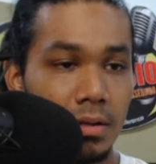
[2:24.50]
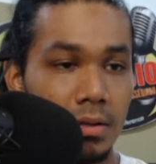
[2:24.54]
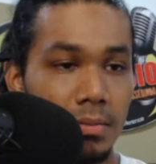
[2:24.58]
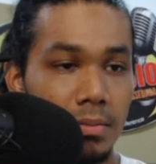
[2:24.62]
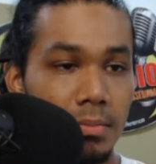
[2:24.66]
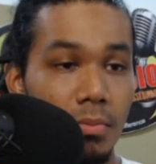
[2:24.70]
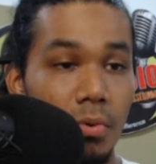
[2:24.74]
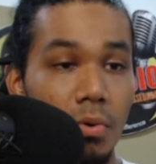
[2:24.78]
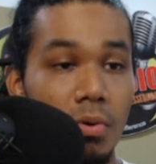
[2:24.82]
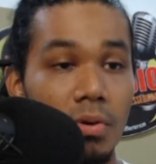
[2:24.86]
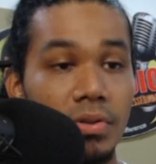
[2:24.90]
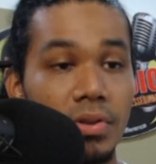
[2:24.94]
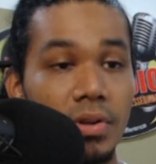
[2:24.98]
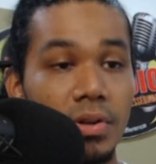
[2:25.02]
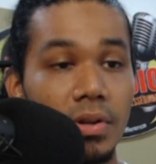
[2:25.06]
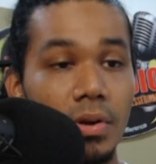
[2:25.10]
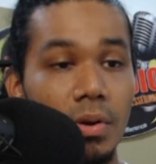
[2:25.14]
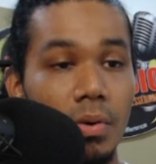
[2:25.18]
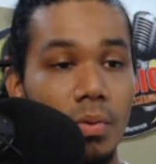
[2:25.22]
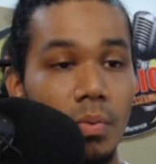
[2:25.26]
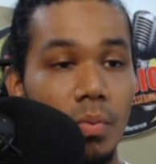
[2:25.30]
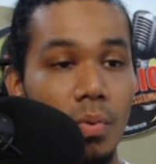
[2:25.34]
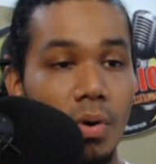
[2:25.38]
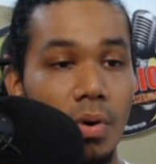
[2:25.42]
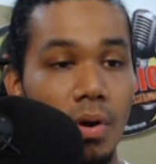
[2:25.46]
More than
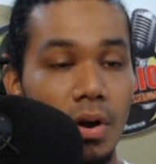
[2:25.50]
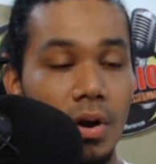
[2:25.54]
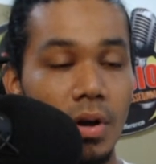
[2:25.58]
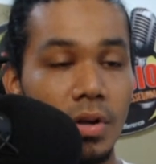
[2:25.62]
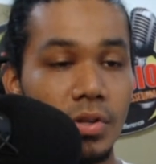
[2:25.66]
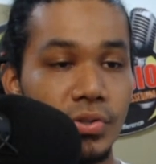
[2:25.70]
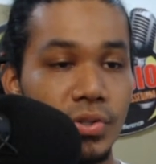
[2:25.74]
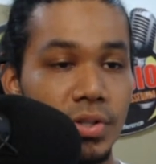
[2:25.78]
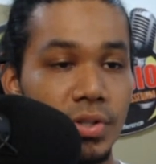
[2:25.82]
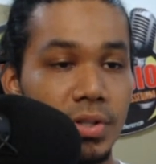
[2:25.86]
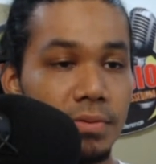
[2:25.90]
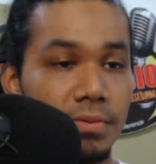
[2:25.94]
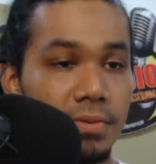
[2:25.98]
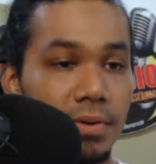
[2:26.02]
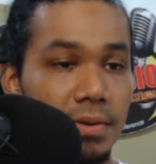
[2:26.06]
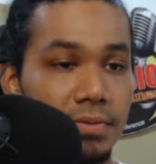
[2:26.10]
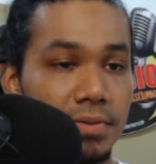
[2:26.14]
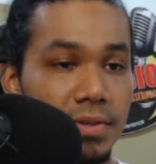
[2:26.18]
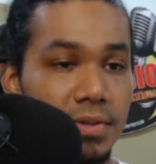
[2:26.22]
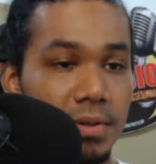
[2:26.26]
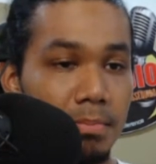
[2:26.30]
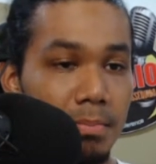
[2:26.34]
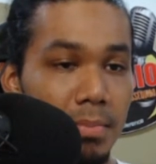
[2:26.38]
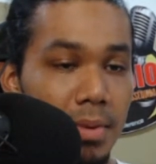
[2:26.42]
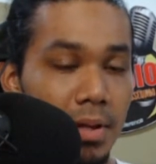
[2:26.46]

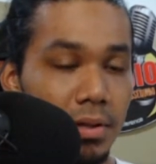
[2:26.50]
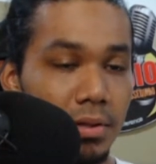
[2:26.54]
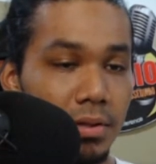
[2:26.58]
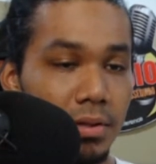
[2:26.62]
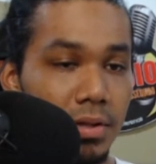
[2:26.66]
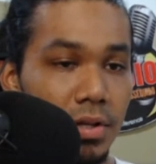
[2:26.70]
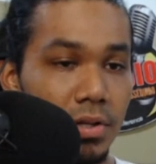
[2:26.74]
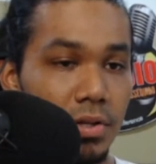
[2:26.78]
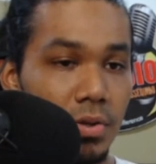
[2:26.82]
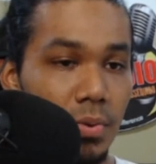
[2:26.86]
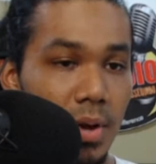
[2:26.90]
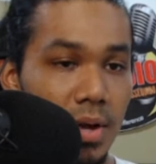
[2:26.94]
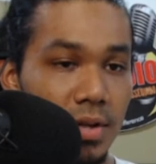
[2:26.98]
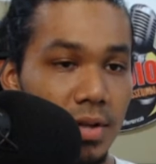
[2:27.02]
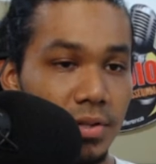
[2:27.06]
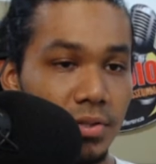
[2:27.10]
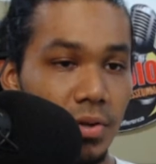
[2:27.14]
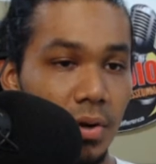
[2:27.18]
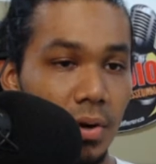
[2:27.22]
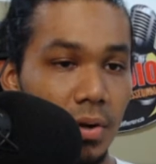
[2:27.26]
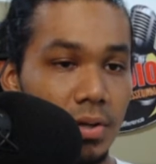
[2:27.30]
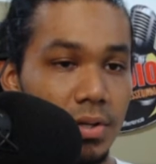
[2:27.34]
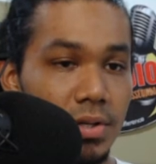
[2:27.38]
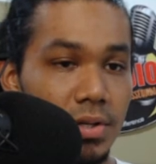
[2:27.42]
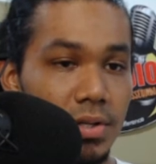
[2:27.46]
$150 million
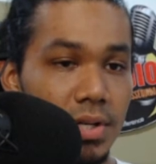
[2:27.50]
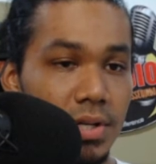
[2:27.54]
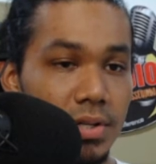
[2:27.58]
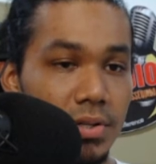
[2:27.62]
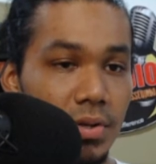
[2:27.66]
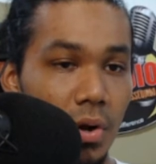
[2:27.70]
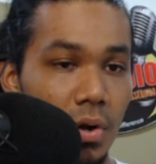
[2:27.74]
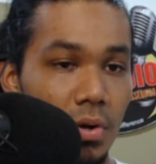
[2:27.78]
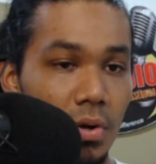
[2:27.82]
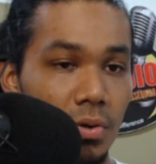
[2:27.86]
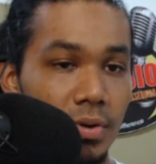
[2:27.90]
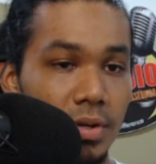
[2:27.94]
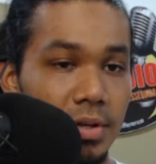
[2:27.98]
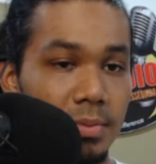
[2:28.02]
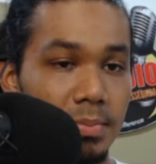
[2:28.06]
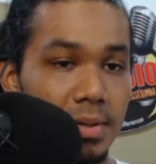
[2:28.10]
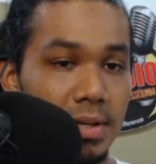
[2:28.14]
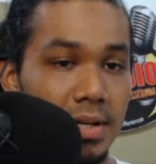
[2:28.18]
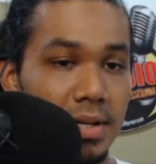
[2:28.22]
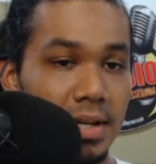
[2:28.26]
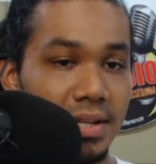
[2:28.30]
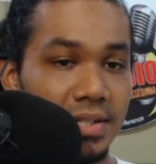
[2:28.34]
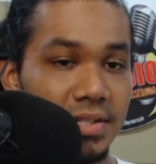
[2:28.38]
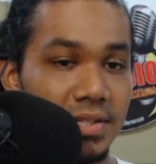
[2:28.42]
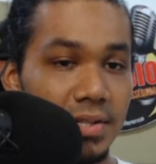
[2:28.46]
has already
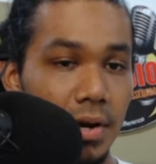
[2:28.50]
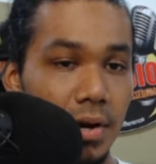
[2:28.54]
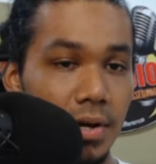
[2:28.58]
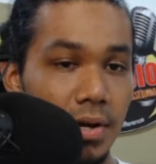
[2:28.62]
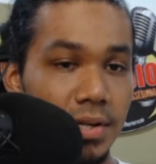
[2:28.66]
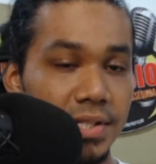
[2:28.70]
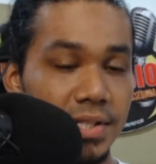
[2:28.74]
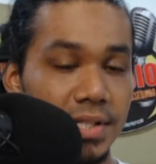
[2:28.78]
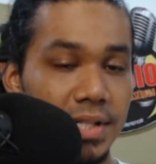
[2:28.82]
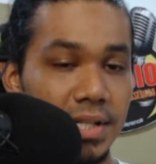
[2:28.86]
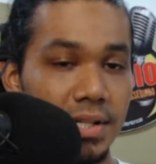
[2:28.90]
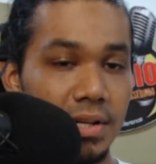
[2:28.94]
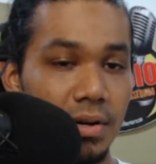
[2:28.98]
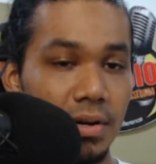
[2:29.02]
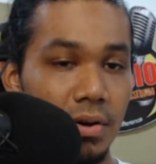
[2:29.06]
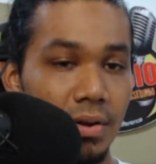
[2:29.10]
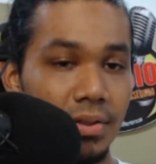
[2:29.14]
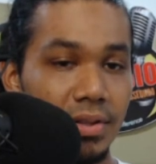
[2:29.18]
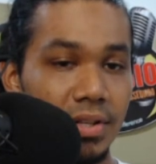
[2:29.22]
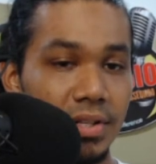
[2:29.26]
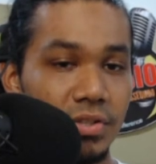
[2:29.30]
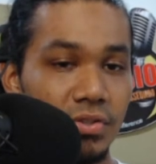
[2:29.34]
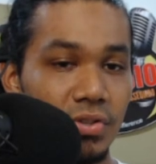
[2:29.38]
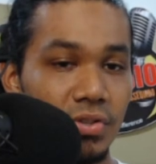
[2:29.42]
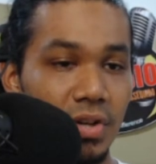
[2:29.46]
been exhausted on
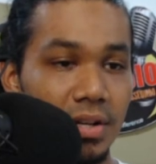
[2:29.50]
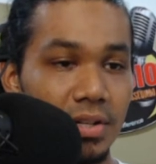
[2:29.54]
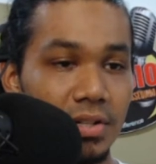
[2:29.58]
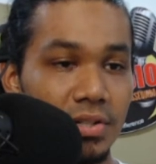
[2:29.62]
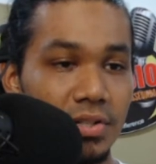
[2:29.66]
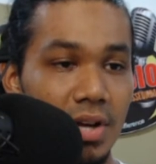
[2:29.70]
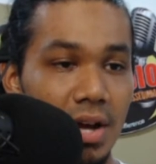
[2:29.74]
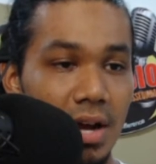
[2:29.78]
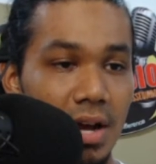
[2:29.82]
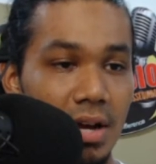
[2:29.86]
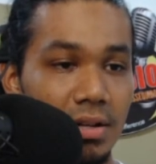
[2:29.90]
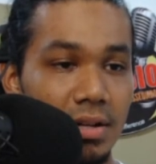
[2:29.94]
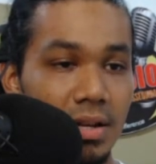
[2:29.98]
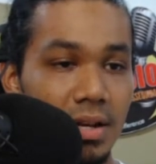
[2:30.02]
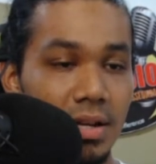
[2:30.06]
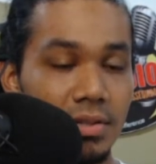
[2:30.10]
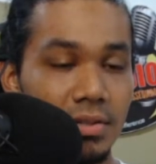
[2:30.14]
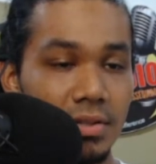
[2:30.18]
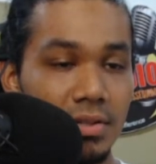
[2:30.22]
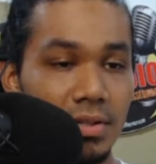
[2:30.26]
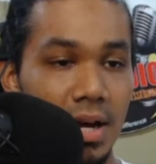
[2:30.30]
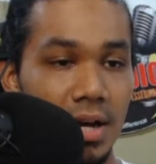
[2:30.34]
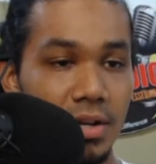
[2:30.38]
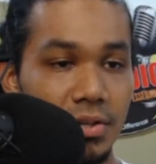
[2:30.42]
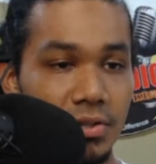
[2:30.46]
the Chedi Jagan
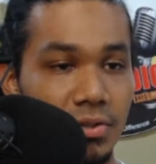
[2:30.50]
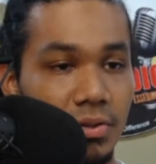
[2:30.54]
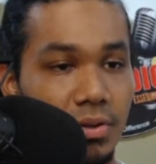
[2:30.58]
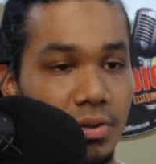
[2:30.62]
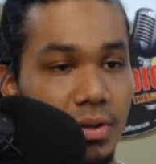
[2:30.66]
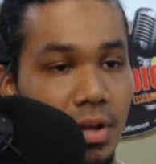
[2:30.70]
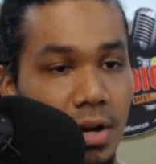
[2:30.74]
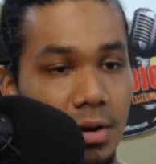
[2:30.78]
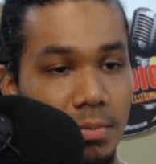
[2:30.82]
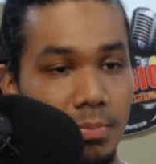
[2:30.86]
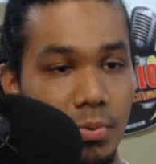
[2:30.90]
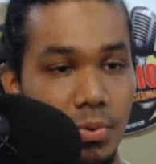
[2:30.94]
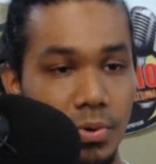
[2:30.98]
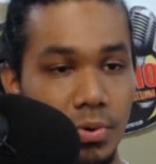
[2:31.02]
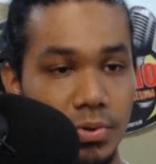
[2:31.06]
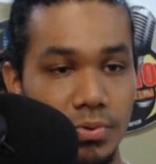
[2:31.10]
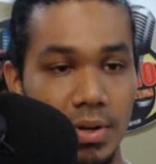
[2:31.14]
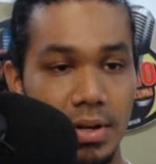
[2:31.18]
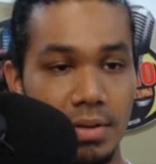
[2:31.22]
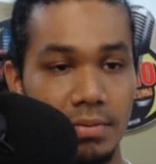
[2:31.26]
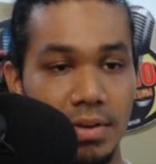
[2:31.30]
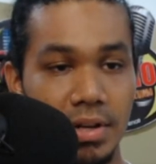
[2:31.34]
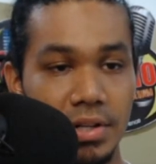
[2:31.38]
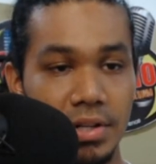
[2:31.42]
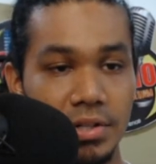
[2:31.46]
International Airport
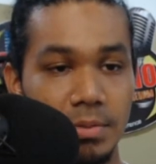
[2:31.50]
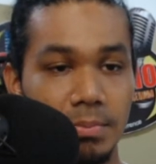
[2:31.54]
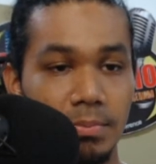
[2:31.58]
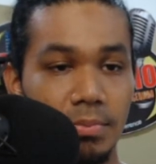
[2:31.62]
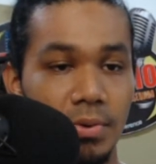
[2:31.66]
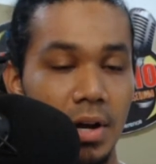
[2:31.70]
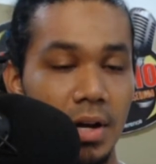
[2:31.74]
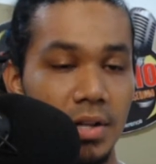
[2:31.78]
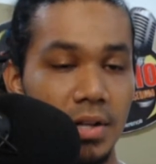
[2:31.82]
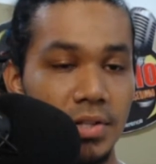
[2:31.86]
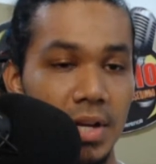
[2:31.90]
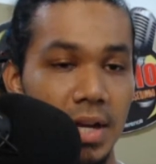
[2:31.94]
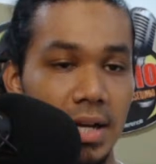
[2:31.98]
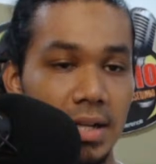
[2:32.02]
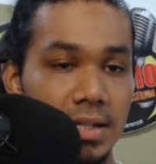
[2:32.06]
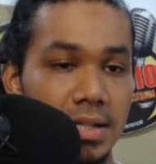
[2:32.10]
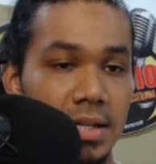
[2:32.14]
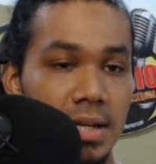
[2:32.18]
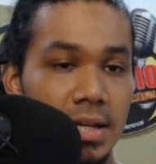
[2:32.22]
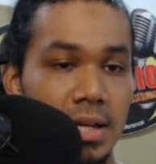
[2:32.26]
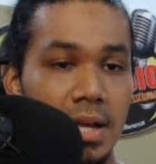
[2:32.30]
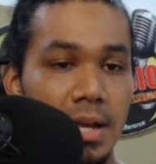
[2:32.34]
renovation project.